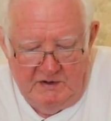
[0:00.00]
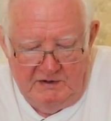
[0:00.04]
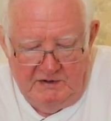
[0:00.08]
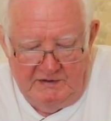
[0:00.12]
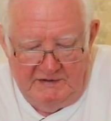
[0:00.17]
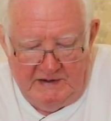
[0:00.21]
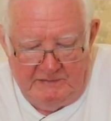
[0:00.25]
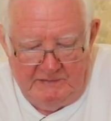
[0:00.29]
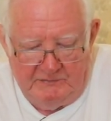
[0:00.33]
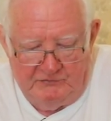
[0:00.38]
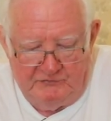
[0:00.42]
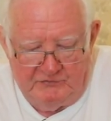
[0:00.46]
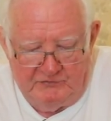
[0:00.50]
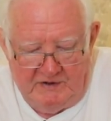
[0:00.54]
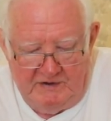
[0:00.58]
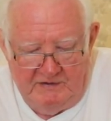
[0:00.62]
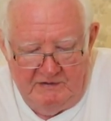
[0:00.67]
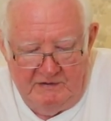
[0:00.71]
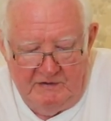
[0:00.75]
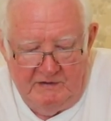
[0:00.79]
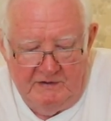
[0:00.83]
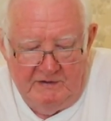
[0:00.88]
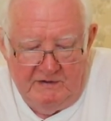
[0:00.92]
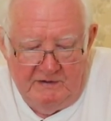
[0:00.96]

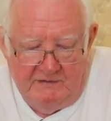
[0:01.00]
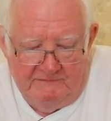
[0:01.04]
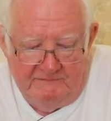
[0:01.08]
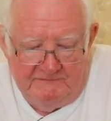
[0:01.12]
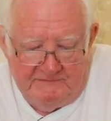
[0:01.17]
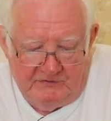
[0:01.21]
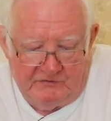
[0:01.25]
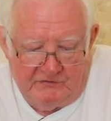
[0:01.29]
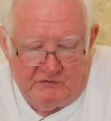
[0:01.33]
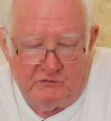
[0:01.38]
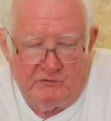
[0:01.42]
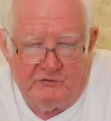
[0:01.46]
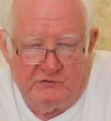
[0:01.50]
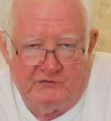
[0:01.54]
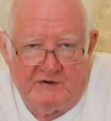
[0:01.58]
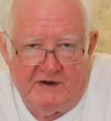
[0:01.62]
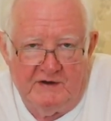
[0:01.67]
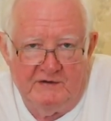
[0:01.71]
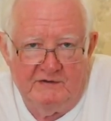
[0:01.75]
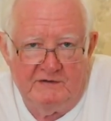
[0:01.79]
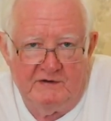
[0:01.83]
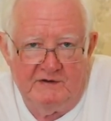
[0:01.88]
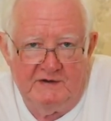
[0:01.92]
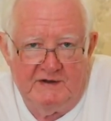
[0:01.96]
Demonstrate physical
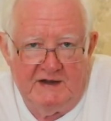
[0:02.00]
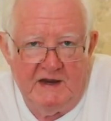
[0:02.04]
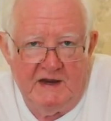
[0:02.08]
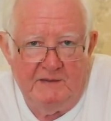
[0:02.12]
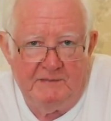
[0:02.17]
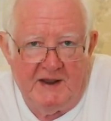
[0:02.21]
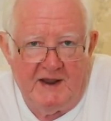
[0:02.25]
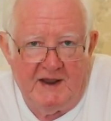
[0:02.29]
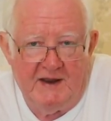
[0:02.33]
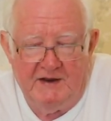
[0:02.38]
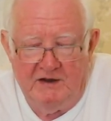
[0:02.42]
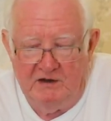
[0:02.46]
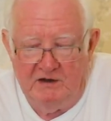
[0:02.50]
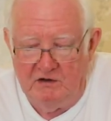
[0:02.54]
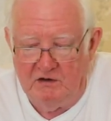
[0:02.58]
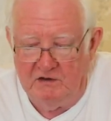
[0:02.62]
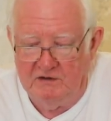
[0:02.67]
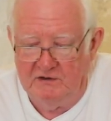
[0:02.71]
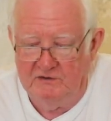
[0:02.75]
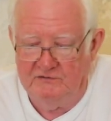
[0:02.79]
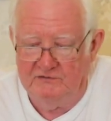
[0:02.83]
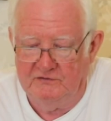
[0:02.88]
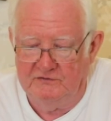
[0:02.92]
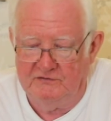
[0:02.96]
strength and keep hanging
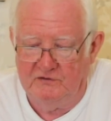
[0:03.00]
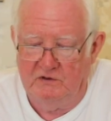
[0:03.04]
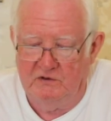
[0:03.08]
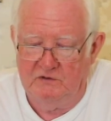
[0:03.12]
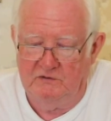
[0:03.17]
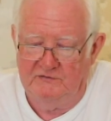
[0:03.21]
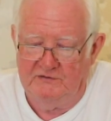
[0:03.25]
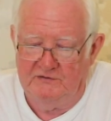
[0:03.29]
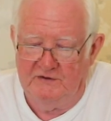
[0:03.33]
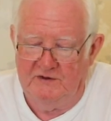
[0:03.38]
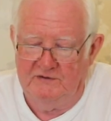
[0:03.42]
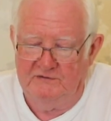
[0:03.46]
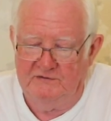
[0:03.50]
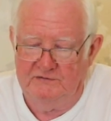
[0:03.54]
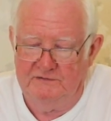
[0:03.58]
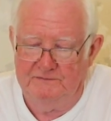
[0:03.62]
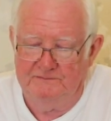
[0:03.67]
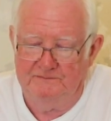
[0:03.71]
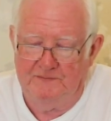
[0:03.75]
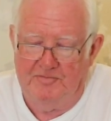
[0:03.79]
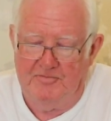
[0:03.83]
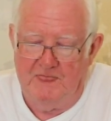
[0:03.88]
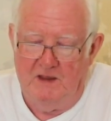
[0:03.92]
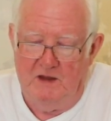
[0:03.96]
on, as the song says.
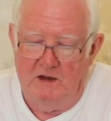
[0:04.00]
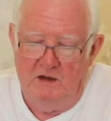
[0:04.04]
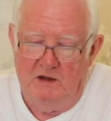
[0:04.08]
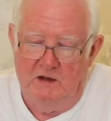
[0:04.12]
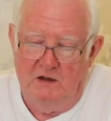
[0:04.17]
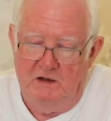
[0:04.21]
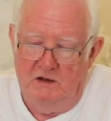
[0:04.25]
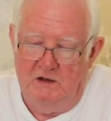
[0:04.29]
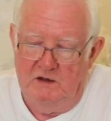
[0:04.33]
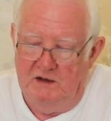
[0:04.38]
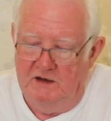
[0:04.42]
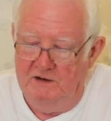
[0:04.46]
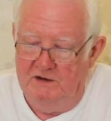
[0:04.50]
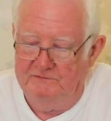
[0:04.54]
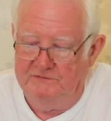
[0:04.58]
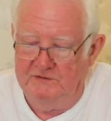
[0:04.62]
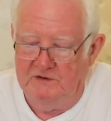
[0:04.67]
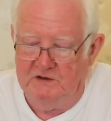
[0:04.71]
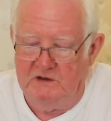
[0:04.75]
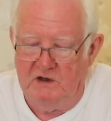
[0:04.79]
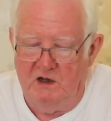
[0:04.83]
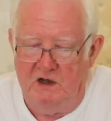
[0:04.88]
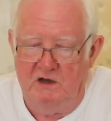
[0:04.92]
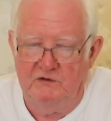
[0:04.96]
If
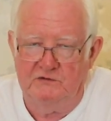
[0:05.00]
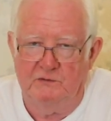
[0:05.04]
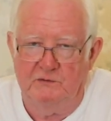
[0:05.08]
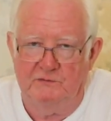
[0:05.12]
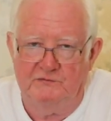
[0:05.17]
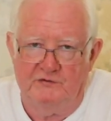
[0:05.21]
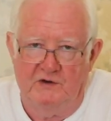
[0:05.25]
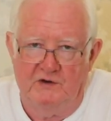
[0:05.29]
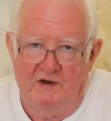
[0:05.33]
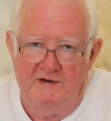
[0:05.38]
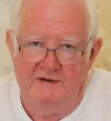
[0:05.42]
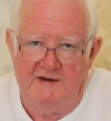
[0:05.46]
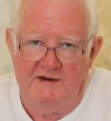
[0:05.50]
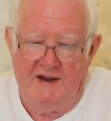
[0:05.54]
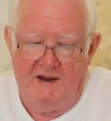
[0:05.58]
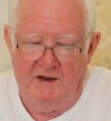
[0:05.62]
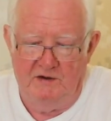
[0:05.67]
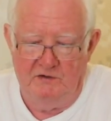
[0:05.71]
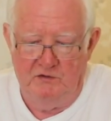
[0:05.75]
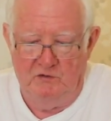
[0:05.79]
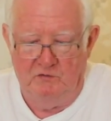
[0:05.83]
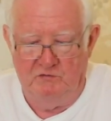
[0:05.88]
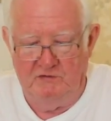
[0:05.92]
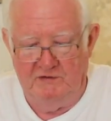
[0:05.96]
the card's upside
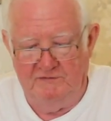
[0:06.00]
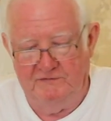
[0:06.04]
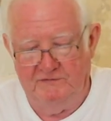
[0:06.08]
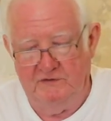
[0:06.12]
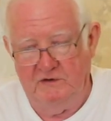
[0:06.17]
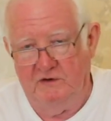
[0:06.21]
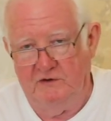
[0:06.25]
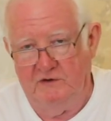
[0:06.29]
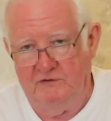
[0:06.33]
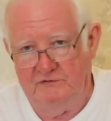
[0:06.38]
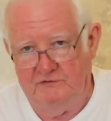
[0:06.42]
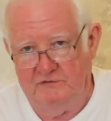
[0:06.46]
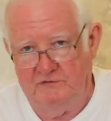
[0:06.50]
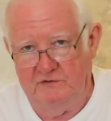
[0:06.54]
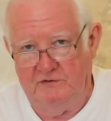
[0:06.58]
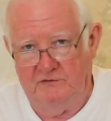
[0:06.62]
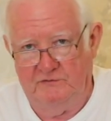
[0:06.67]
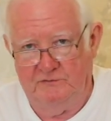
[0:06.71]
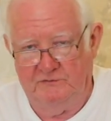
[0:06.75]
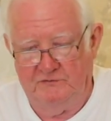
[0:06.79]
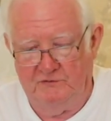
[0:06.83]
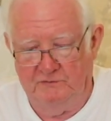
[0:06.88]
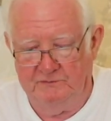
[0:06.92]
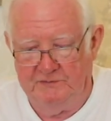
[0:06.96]
down or reversed,
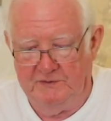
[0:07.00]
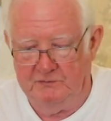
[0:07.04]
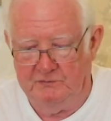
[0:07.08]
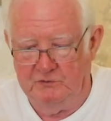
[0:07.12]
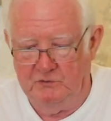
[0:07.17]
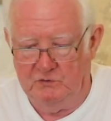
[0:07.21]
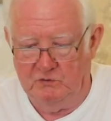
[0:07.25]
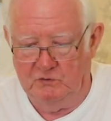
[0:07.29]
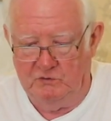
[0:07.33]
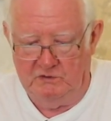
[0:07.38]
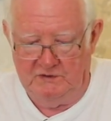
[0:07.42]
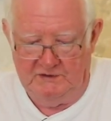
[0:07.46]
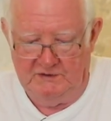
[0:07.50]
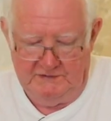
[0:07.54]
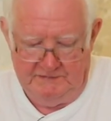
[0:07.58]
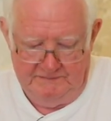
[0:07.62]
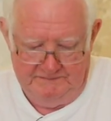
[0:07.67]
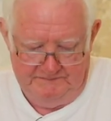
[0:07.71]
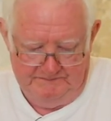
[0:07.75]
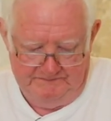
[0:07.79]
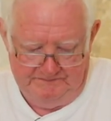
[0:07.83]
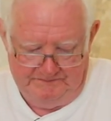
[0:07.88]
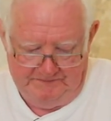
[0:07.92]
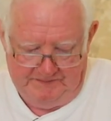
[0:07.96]
as some people call it,
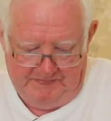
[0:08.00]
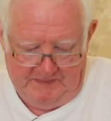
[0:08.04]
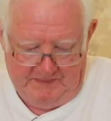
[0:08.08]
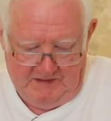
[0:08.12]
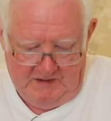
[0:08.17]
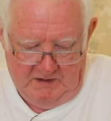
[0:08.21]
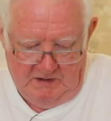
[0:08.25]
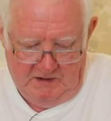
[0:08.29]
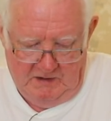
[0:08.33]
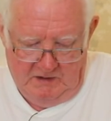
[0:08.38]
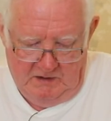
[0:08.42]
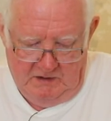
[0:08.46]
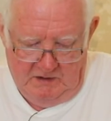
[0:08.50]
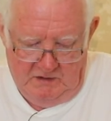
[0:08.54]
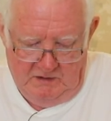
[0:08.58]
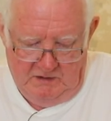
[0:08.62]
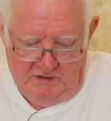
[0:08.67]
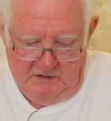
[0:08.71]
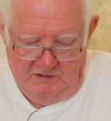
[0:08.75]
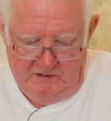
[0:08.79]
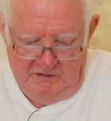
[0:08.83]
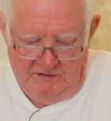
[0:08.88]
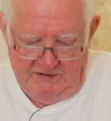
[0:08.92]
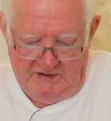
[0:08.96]

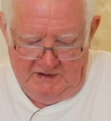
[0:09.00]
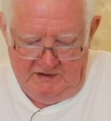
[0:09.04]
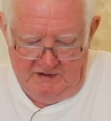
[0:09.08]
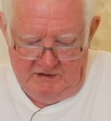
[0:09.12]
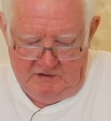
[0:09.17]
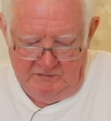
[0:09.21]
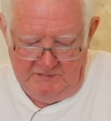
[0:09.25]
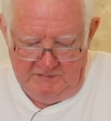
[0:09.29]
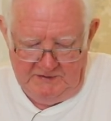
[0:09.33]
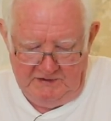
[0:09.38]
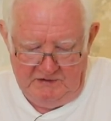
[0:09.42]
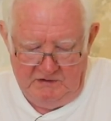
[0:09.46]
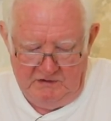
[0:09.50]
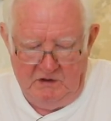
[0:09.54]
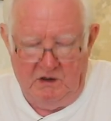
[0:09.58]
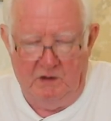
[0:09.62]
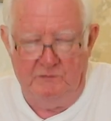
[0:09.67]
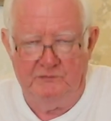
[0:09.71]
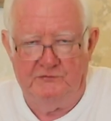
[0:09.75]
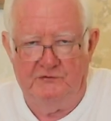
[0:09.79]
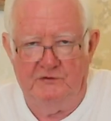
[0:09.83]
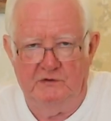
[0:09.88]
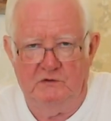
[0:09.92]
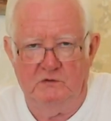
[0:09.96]
then it can mean
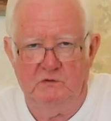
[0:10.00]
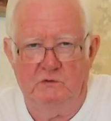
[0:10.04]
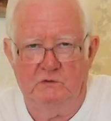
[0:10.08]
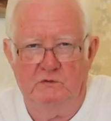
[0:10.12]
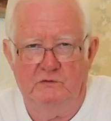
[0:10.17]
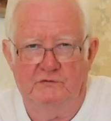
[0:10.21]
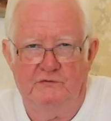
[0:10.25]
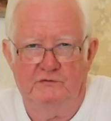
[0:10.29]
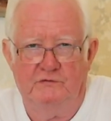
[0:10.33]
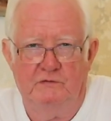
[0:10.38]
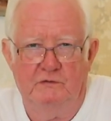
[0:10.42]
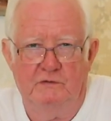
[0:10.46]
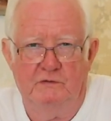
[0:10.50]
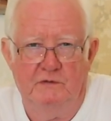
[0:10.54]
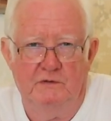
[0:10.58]
obstacles,